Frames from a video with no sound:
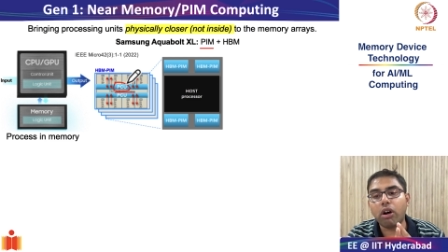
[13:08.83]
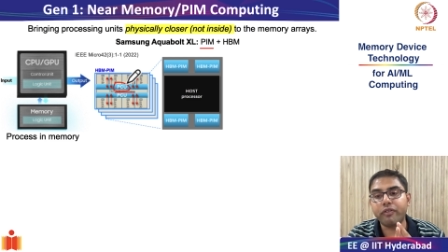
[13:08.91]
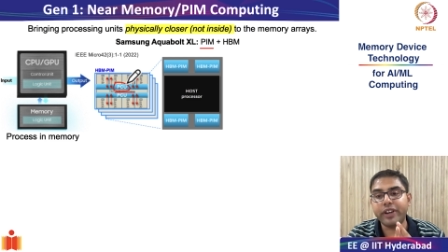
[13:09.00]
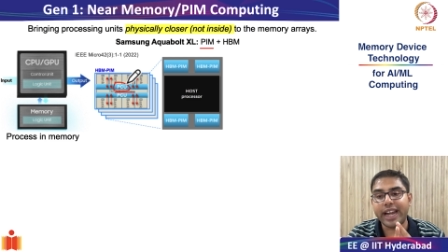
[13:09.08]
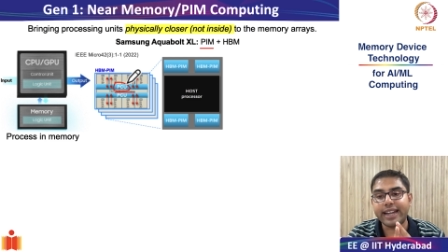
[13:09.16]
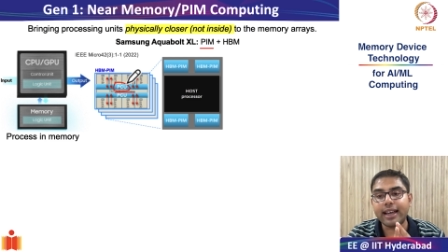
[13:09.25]

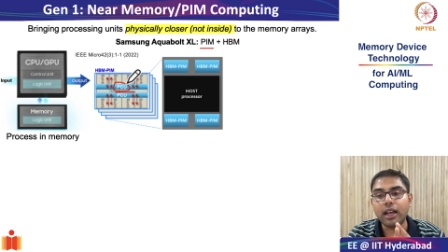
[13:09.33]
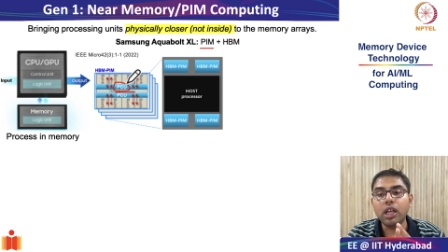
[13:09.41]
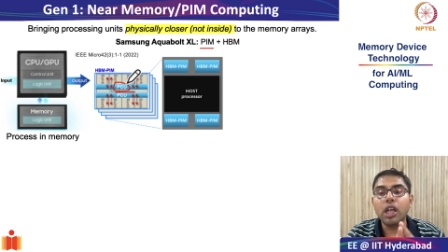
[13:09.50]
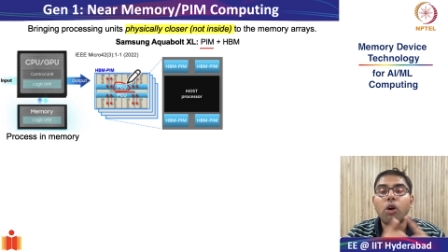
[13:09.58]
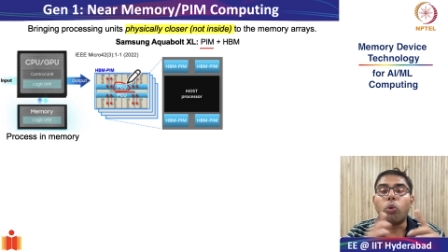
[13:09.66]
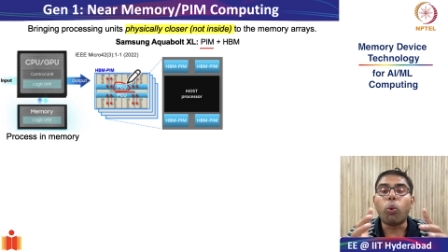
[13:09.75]
of data
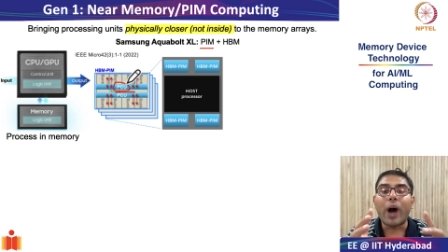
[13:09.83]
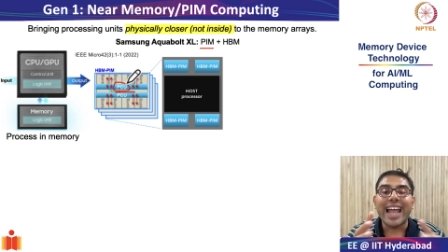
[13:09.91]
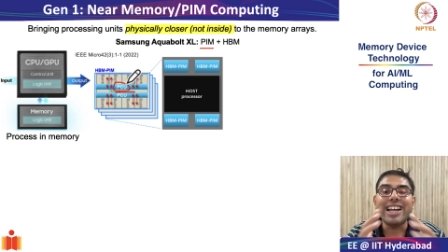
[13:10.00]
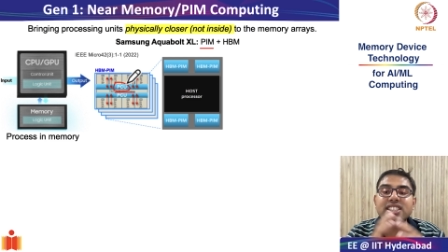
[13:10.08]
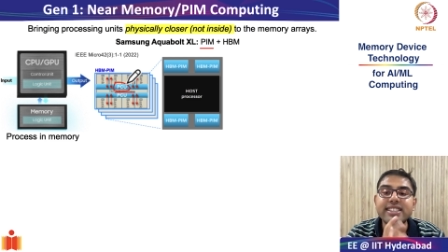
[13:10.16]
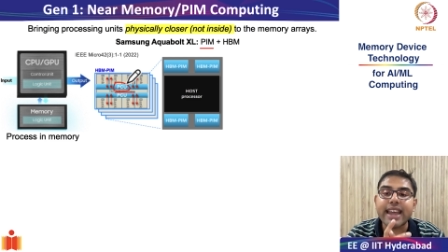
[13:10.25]

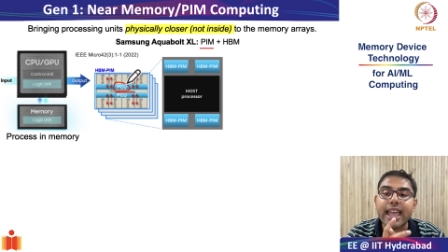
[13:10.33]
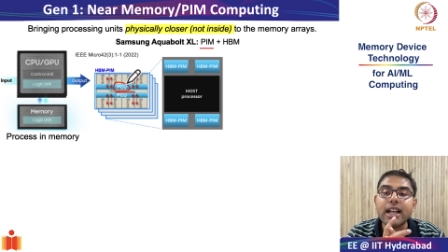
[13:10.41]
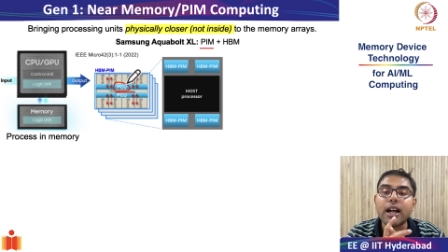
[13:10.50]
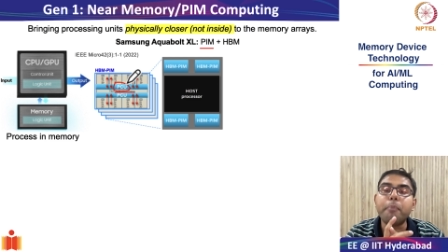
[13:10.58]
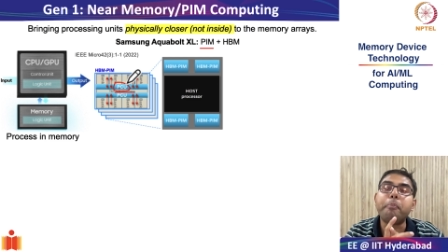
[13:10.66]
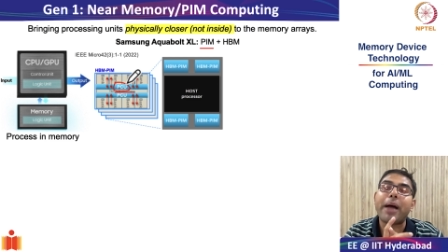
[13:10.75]
while staying
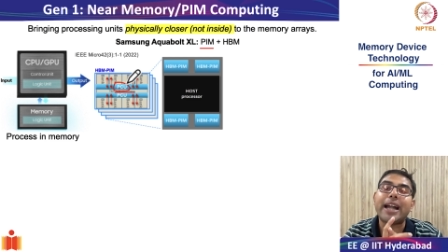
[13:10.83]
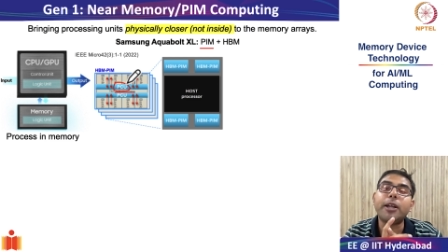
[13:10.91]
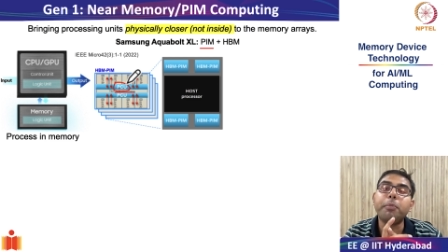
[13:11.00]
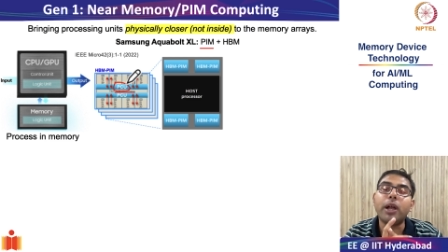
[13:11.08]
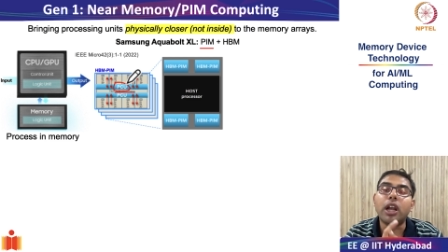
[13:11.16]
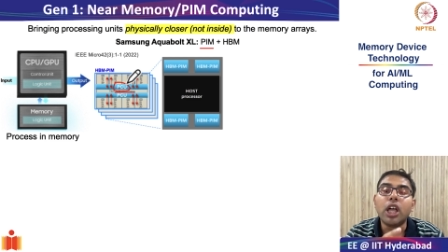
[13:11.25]

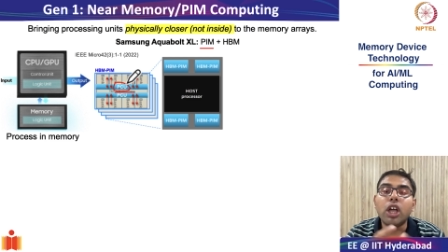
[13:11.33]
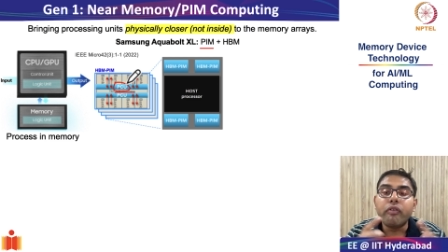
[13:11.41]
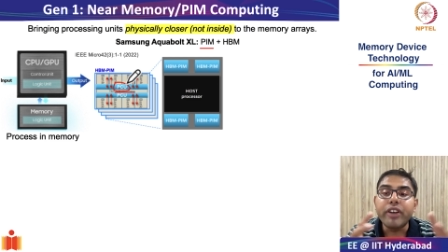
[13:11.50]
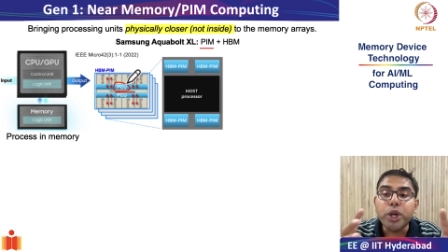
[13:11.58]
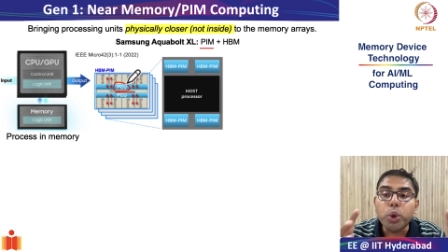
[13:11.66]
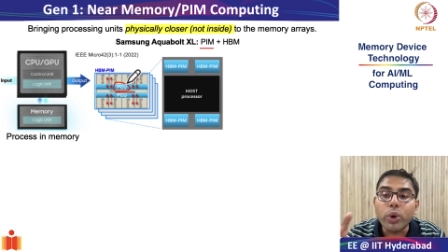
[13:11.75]
compatible
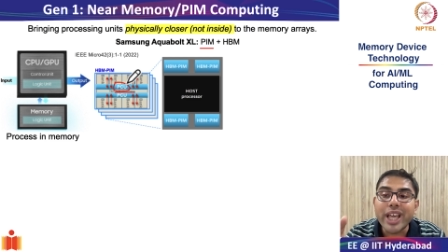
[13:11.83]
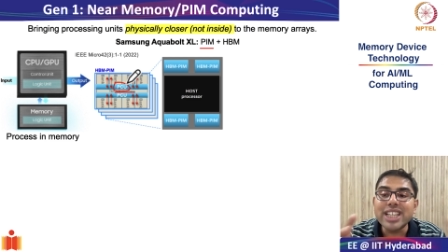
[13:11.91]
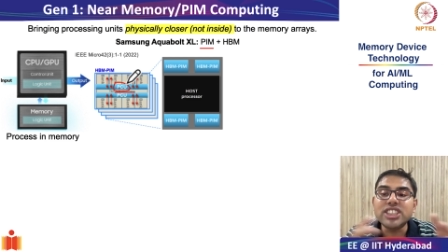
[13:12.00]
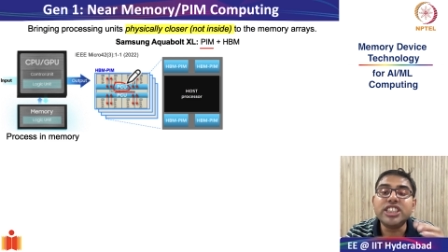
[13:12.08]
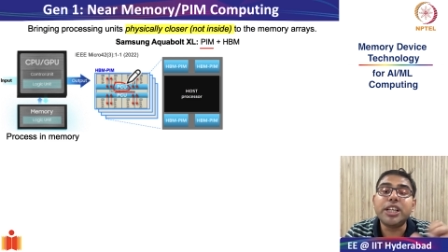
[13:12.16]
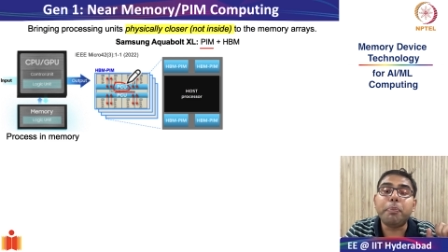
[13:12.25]
with
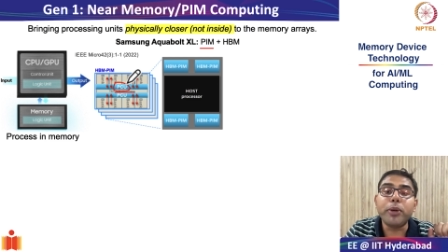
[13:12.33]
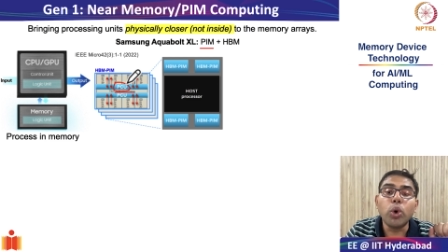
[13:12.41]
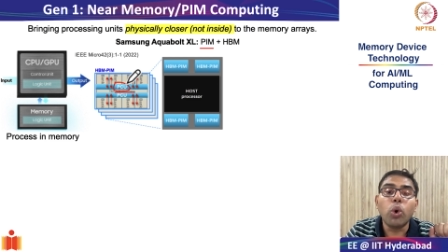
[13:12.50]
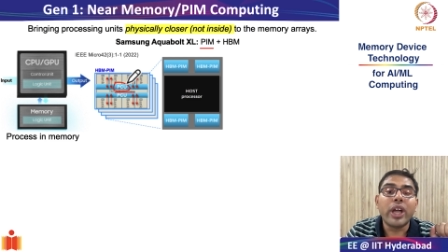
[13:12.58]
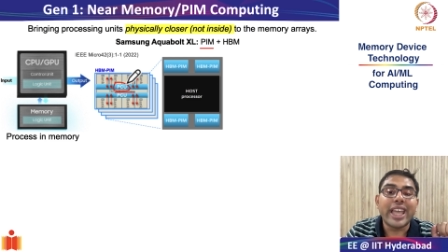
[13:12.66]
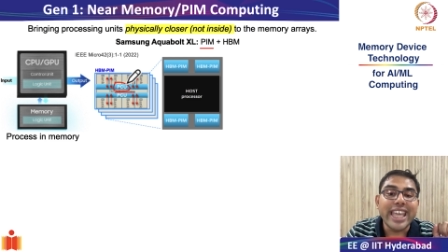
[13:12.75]
today's
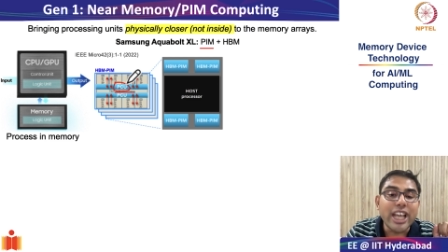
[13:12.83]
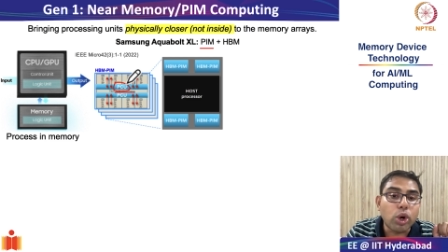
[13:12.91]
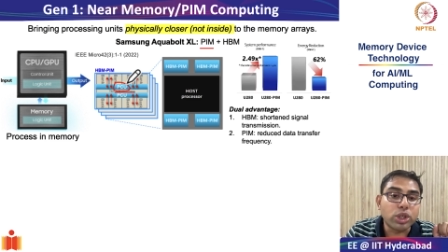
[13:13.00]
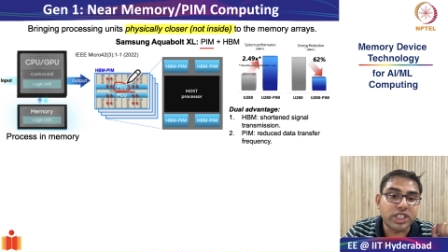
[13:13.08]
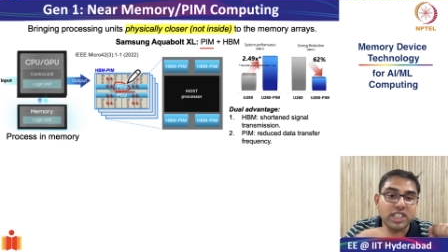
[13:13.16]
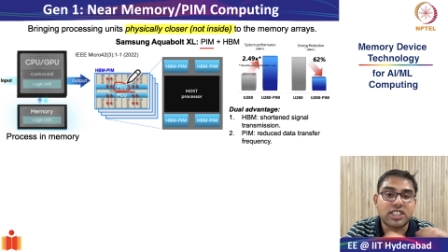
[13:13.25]
GPU
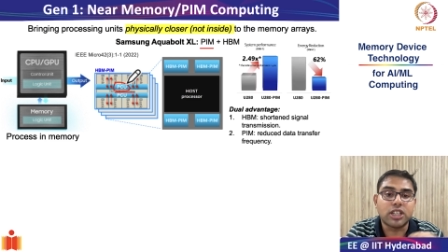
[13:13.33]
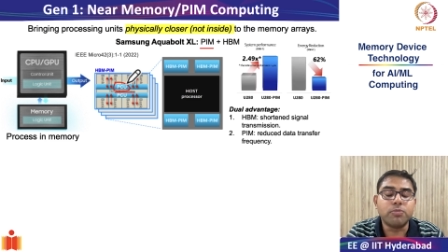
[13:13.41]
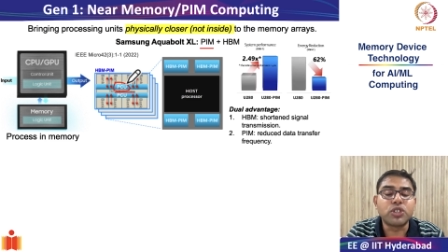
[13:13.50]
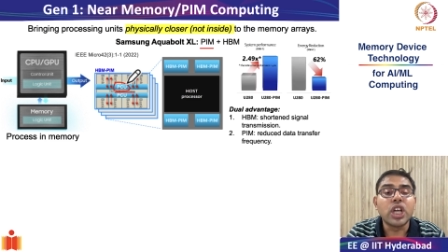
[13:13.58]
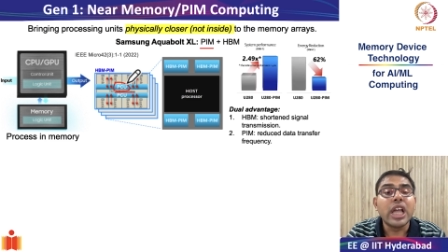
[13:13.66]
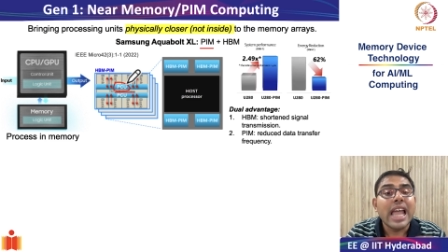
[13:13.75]
ecosystems.